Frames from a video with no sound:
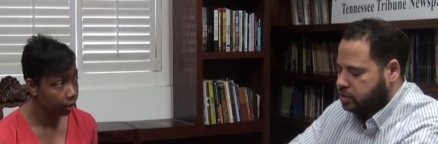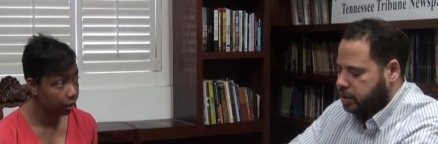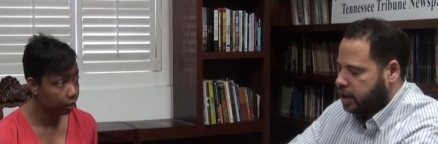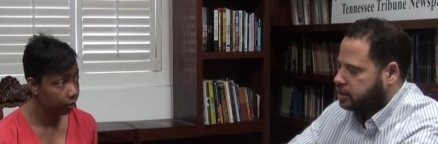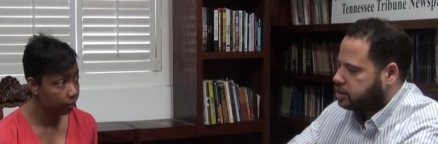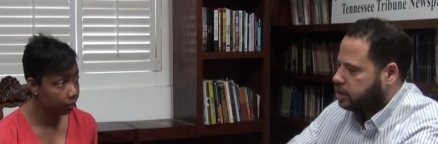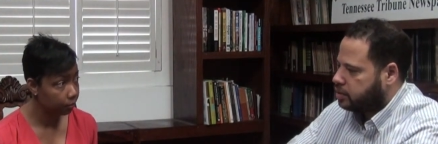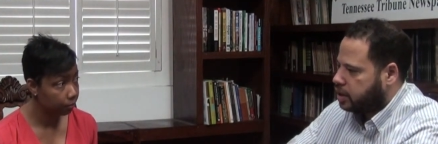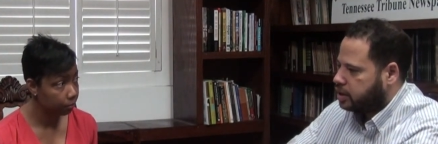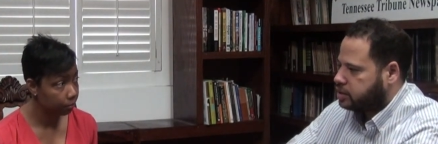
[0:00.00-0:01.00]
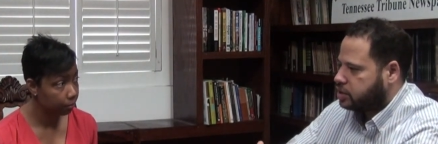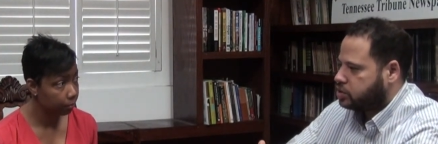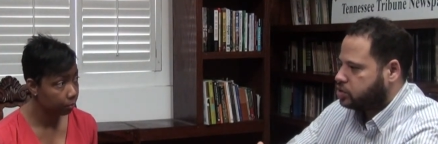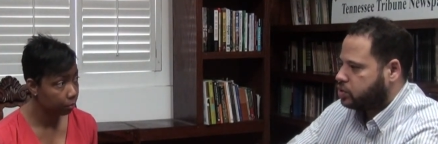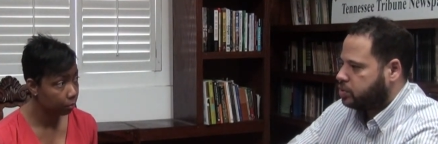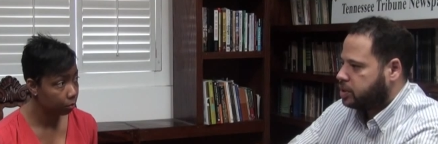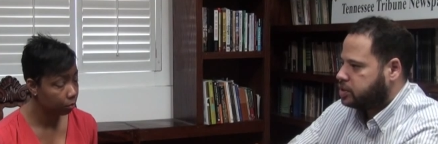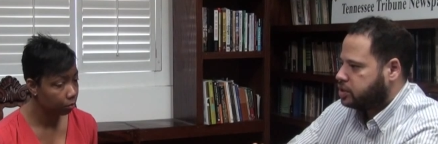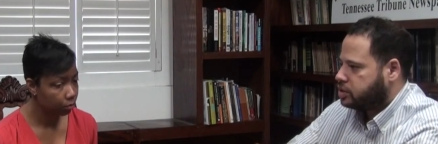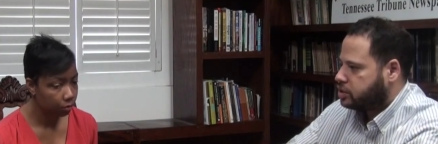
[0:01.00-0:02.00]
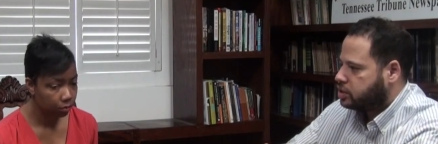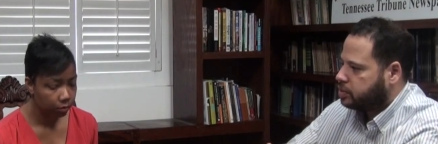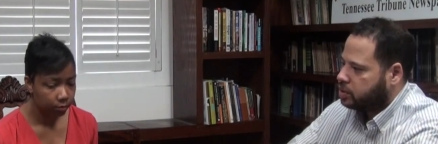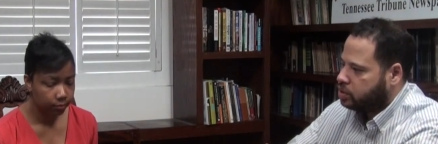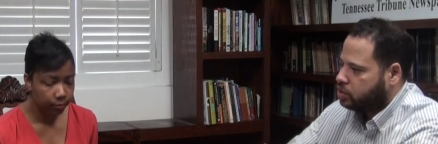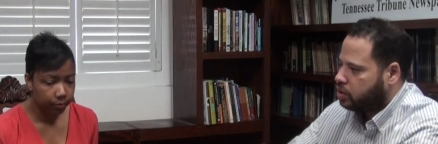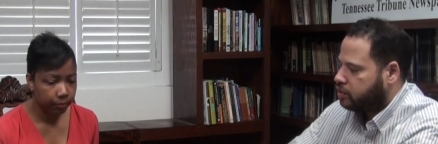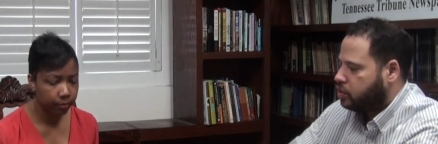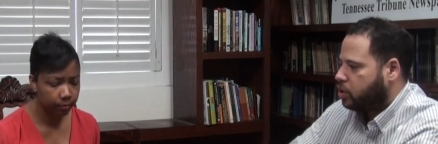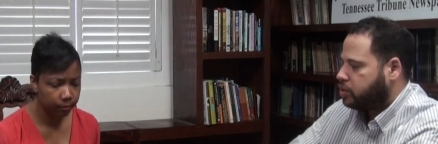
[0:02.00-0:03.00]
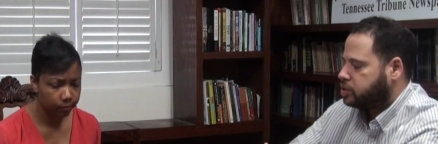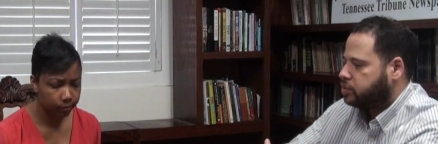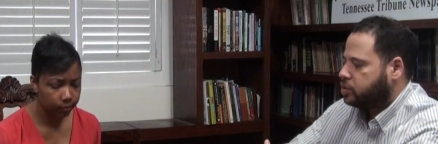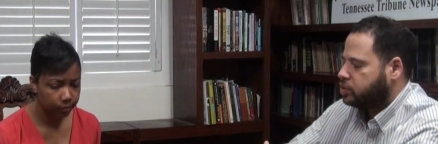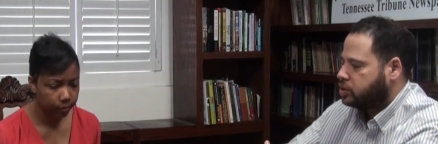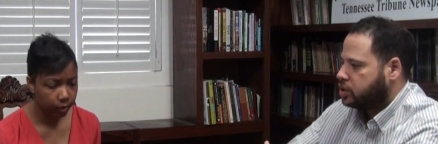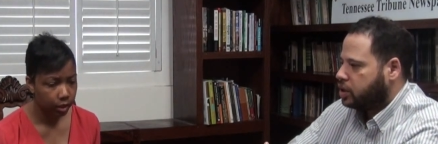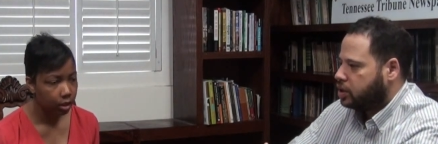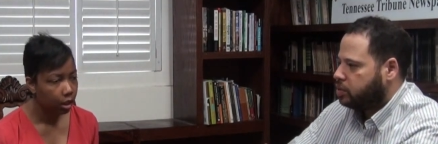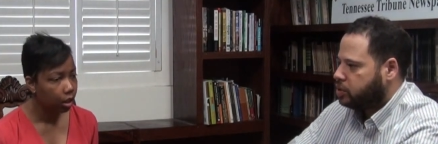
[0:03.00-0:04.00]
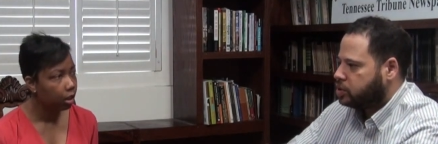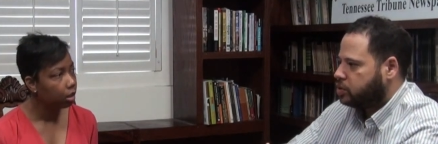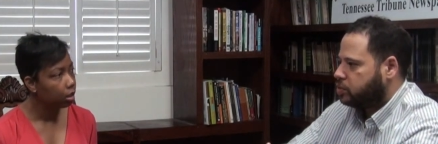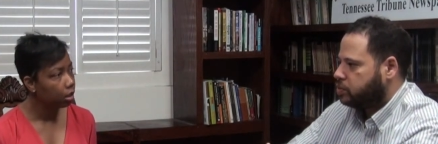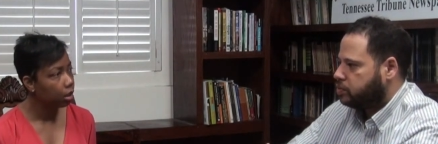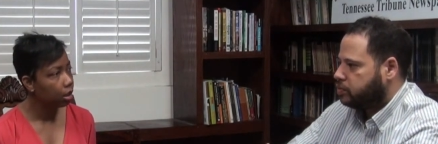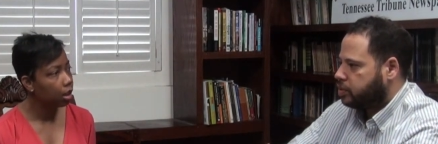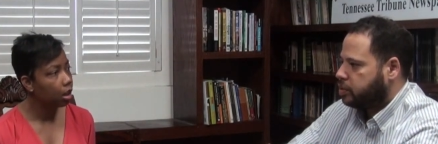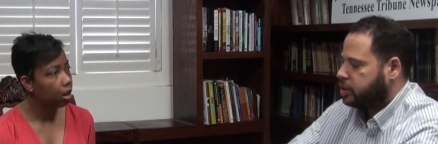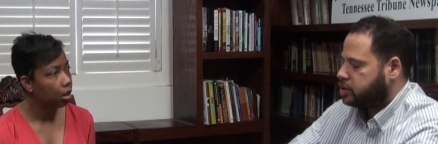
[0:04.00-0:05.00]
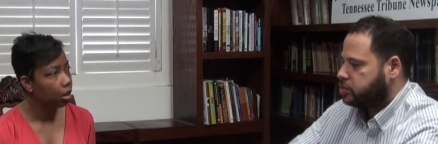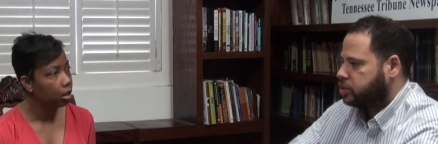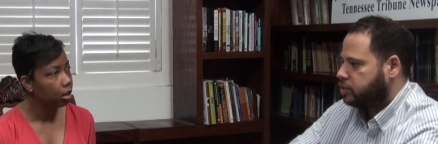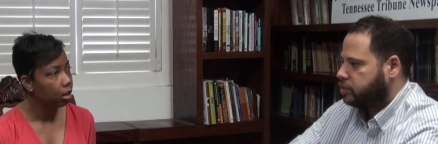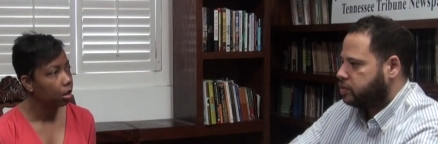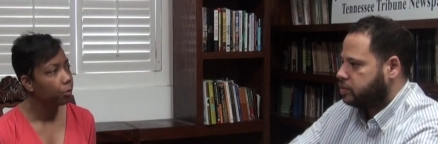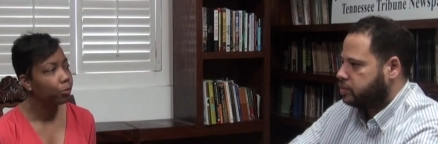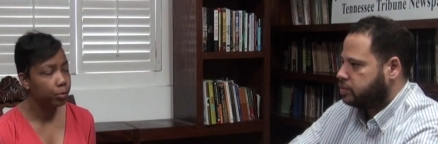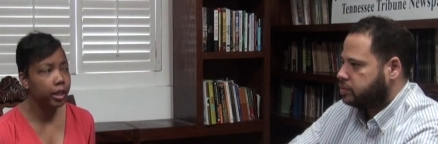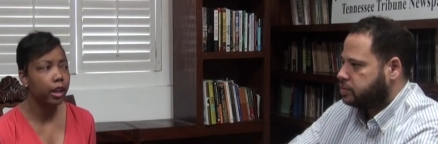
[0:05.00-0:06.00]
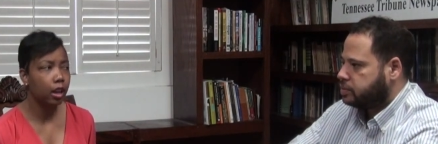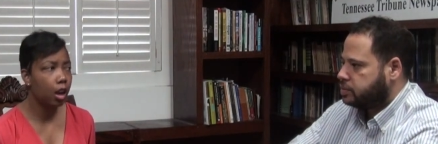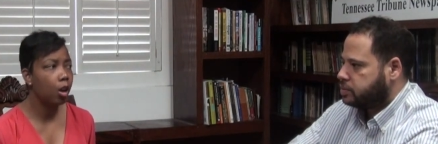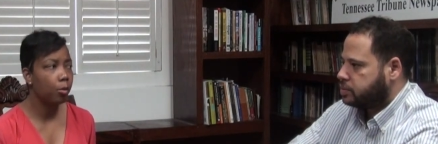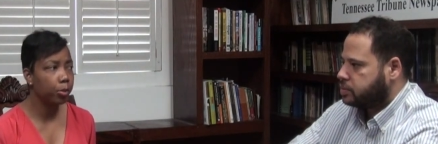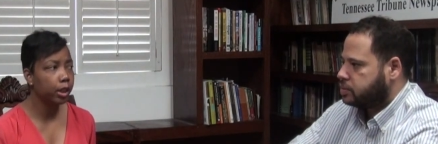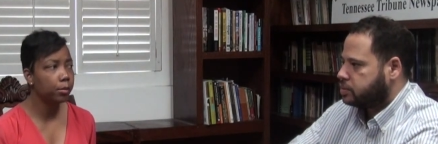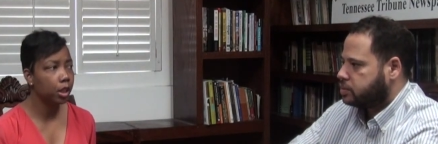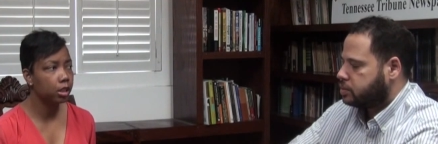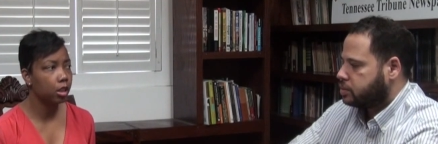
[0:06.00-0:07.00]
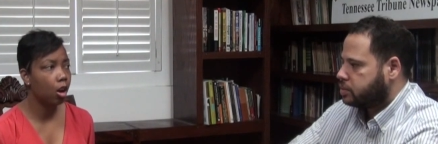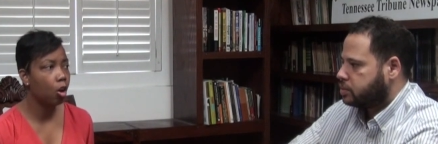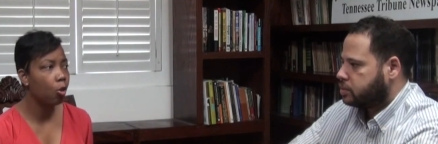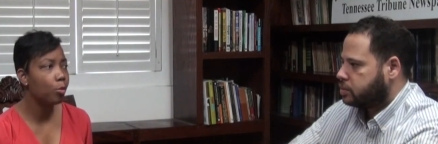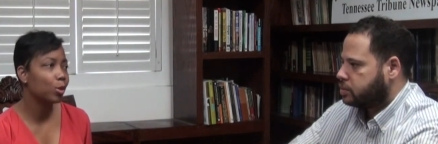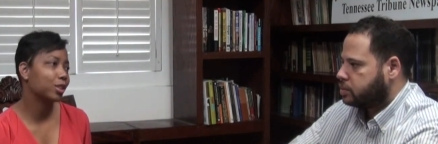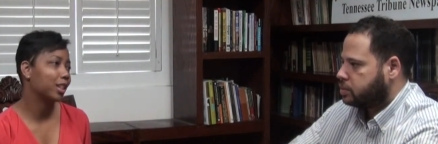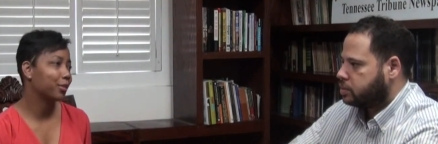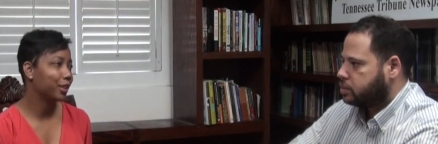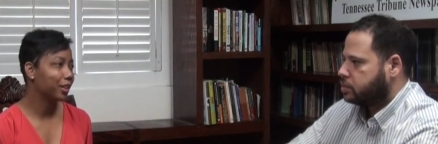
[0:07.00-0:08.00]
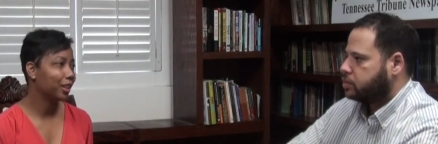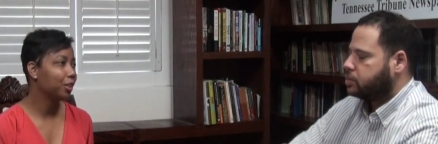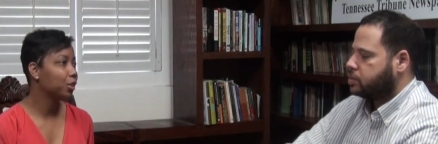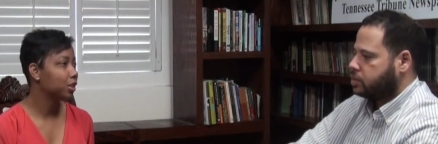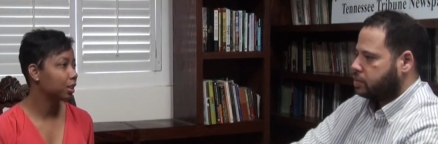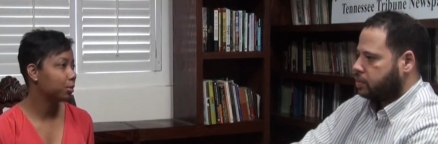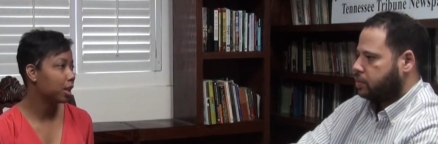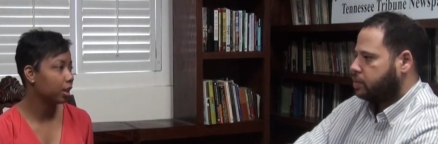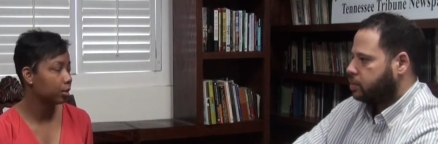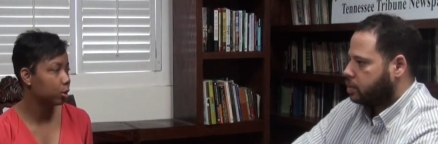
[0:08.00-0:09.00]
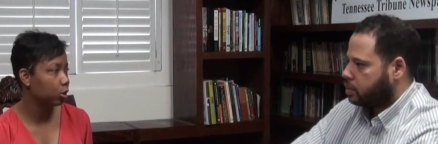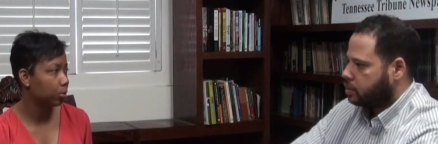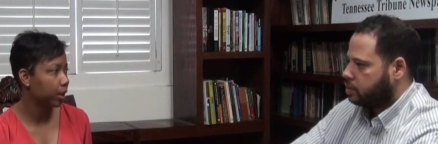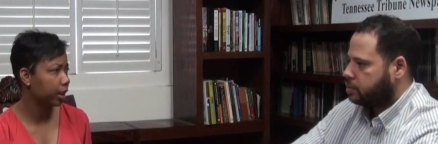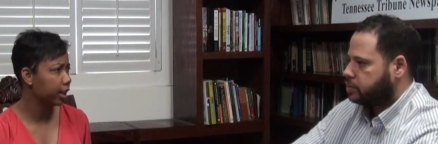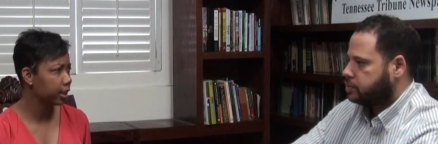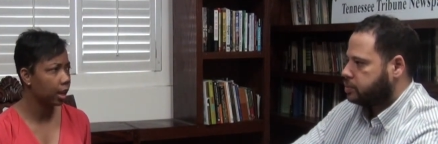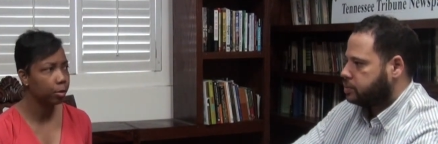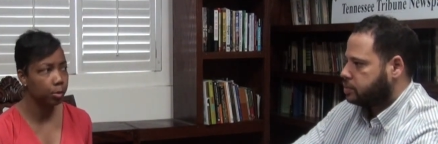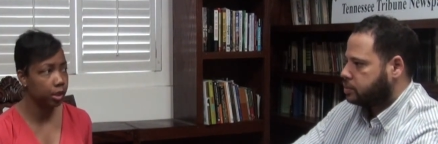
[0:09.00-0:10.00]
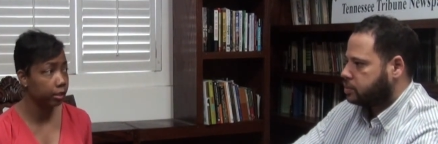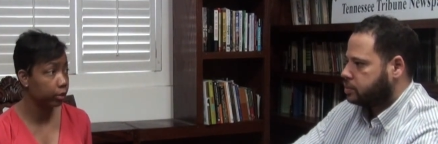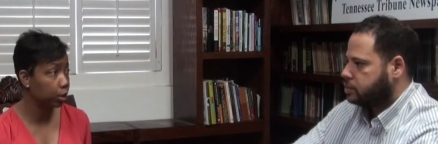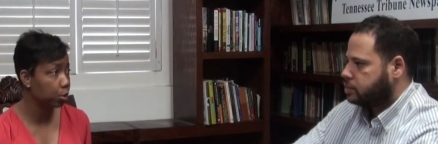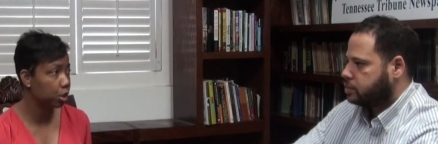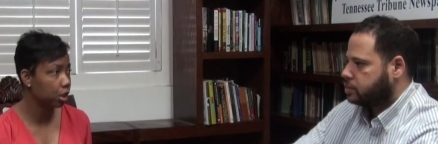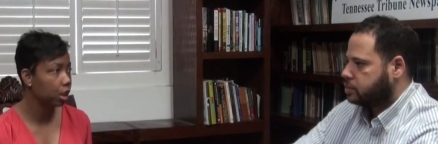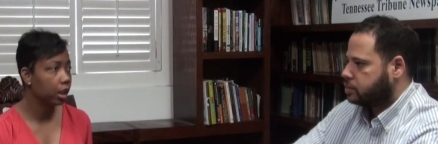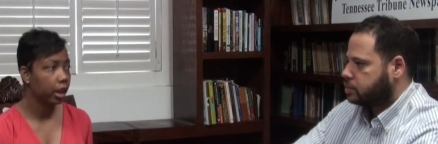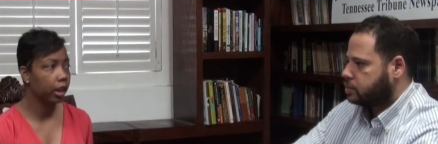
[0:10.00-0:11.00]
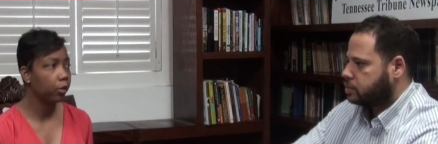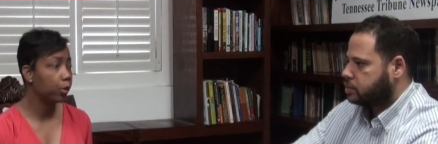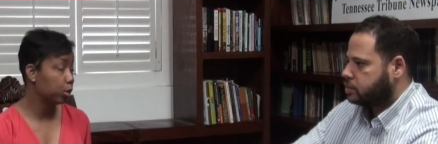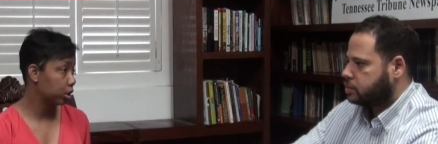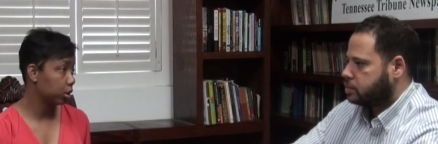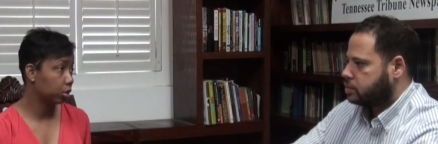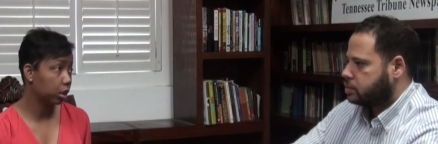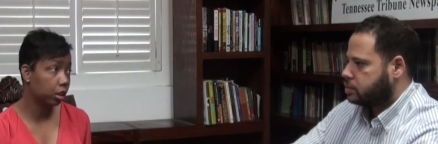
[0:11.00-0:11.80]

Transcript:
Speaker 1: in the past that had such a strong message? Is this something new? Have you always approached your music from a message point of view?
Speaker 2: Yeah, all, pretty much almost everything. You know, sometimes, you know, my last album was Evolution, and I focused on